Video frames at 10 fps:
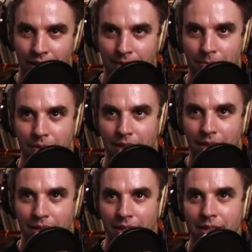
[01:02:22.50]
Um,
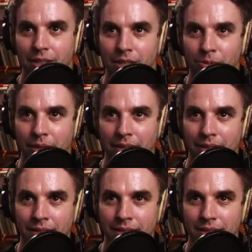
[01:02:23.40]
other good
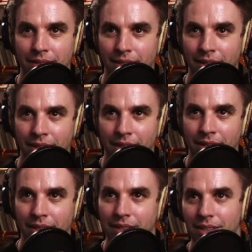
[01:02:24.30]
ones
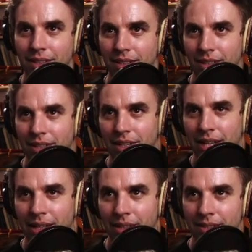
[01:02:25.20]
are
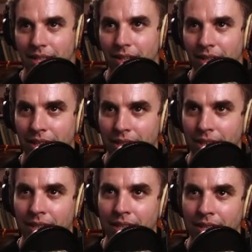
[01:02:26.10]
kind of this area
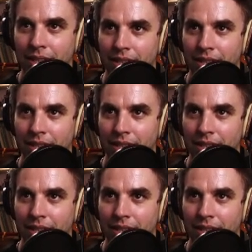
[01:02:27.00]
here,